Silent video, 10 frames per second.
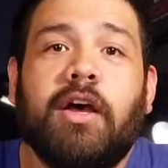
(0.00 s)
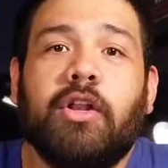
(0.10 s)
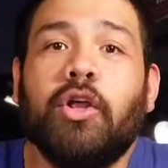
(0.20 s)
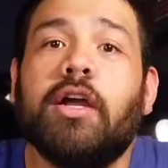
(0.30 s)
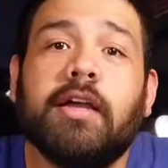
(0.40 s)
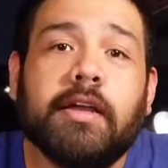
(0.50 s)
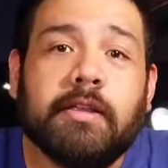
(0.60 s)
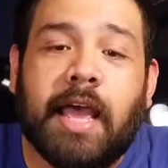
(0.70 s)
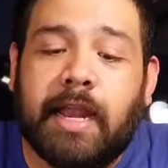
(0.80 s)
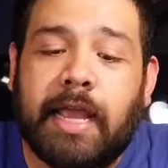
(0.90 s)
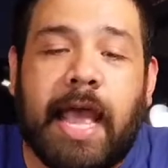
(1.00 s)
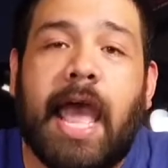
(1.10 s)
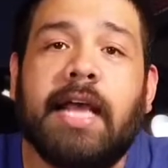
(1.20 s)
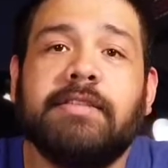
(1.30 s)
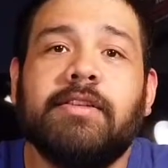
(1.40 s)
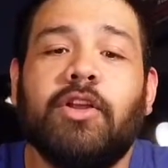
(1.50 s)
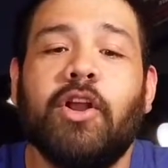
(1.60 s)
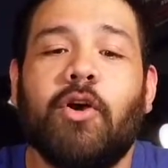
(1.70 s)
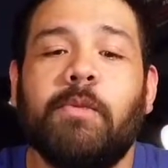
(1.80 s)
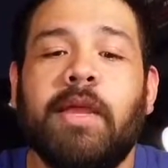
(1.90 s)
look that he has. You
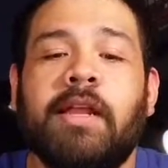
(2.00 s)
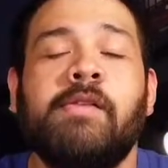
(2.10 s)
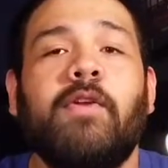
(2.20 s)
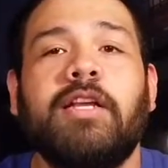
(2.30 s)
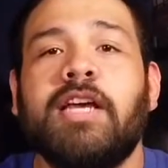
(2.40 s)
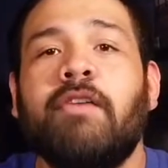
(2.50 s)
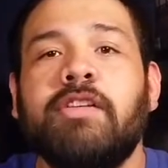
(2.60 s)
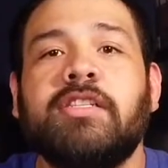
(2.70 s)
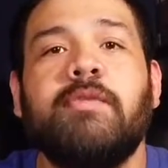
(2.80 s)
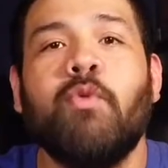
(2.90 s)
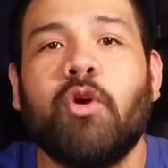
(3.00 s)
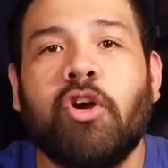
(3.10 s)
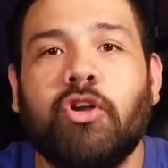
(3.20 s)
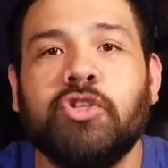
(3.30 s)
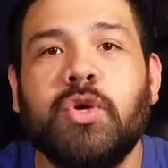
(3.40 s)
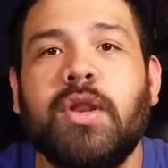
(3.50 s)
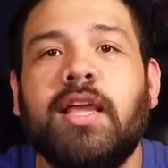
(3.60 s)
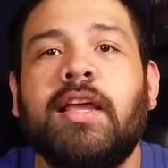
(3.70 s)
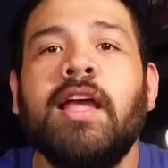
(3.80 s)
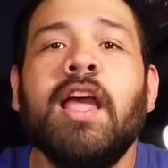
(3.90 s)
know what I mean? He's obviously more
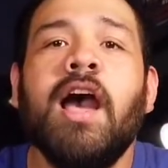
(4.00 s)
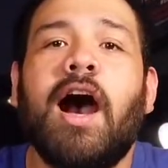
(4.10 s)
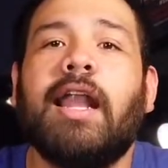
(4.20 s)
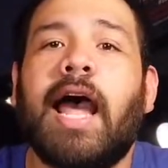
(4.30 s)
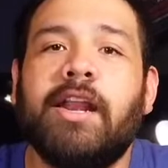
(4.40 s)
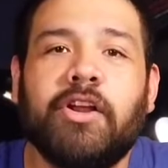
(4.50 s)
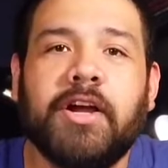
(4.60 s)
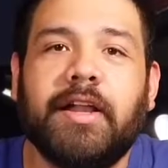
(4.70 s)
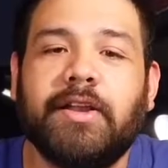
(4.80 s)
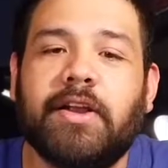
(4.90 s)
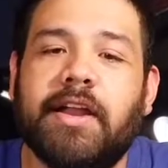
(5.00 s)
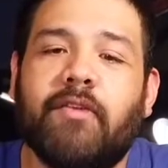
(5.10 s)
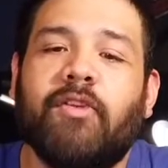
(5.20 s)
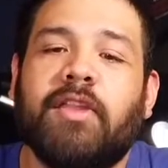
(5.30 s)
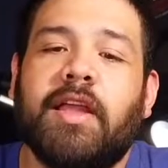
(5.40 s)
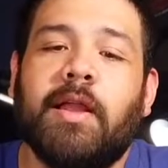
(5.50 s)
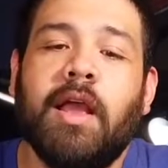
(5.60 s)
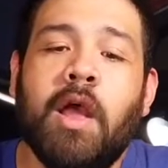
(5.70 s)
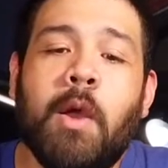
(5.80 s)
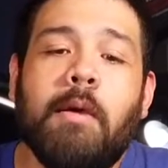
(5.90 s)
cartoony, a lighter color and everything.
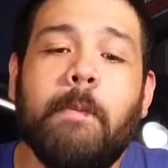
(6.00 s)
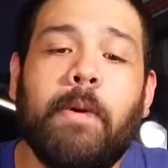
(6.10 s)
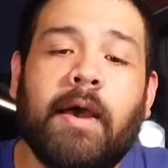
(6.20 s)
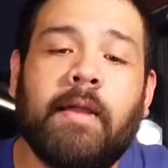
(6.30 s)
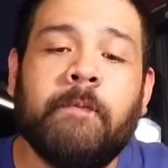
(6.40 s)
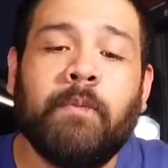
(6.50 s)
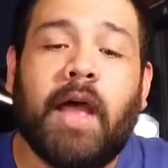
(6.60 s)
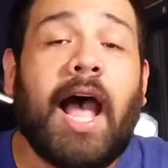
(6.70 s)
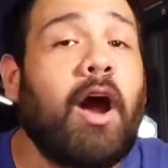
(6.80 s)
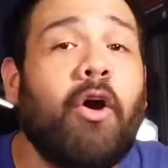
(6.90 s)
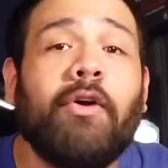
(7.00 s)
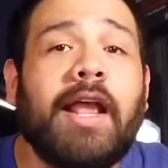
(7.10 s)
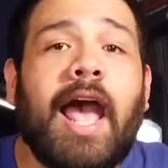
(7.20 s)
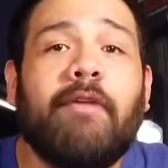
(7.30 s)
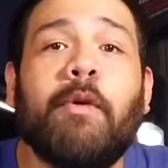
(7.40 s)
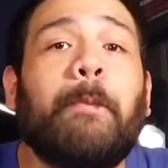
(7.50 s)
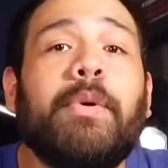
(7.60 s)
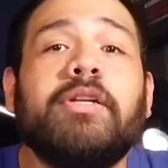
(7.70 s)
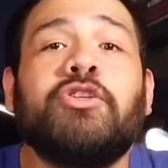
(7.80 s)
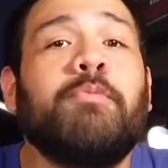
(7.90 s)
But I already have a
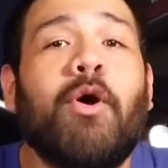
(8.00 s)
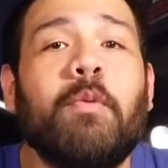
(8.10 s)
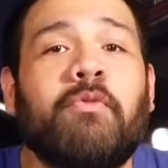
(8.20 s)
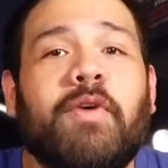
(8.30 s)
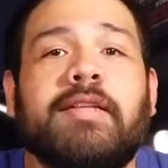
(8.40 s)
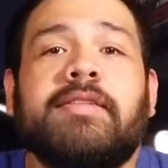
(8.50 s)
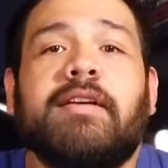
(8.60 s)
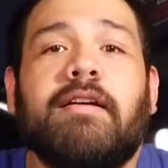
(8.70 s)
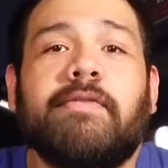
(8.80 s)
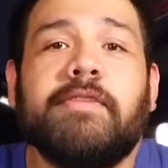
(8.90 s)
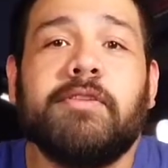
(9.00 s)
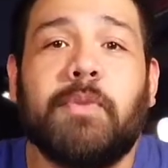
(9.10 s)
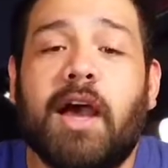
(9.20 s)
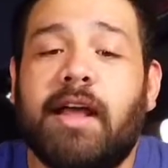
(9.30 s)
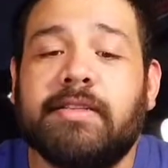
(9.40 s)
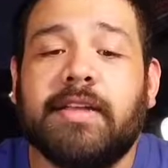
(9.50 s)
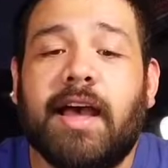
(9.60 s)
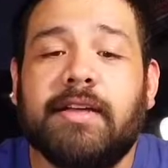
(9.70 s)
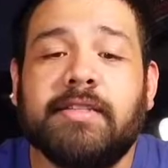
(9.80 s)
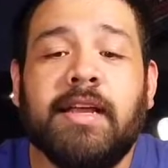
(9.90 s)
bunch of Boba Fett stuff, to be honest,
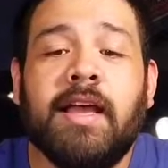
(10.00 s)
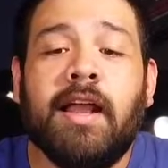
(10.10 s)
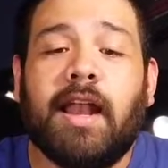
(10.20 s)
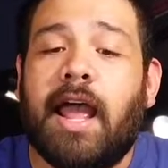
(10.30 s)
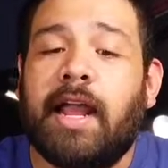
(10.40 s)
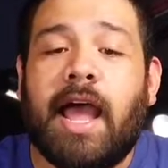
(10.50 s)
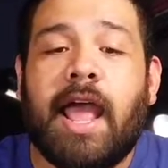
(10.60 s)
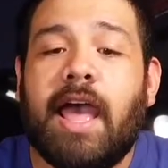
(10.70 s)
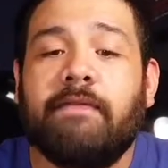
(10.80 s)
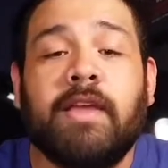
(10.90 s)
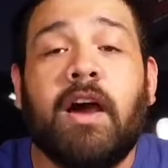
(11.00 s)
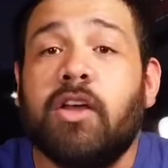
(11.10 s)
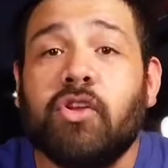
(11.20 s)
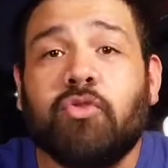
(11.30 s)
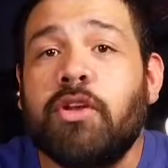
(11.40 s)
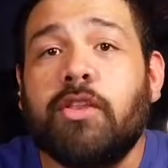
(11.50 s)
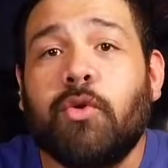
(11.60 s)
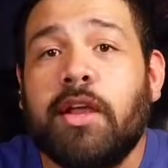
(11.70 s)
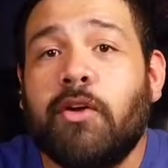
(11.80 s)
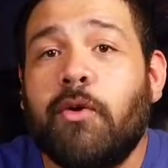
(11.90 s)
guys. Like, I have the other 3
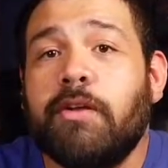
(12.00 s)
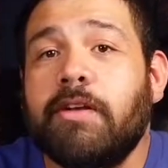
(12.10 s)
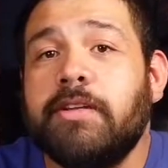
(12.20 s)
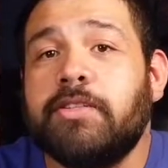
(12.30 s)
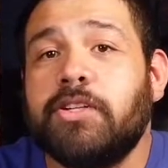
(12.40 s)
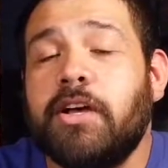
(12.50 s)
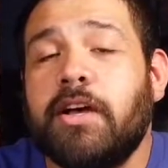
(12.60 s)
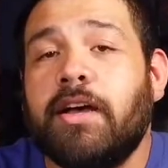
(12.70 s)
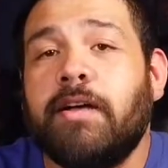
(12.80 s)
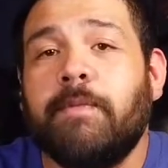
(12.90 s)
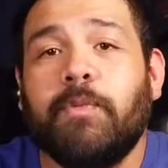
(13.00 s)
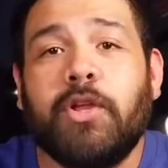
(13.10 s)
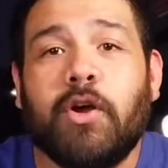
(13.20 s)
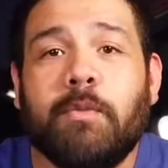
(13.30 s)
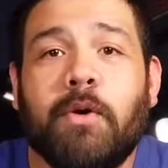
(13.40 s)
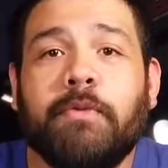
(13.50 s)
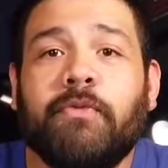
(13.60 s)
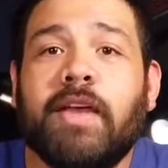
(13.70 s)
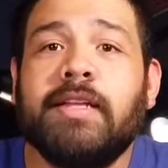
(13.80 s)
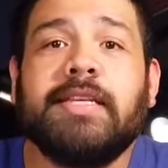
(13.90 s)
3/4 inch, Boba
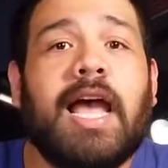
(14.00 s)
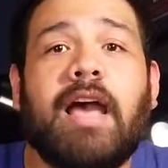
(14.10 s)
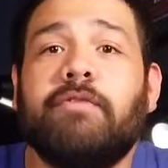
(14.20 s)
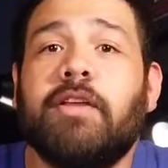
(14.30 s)
Fett's. I have the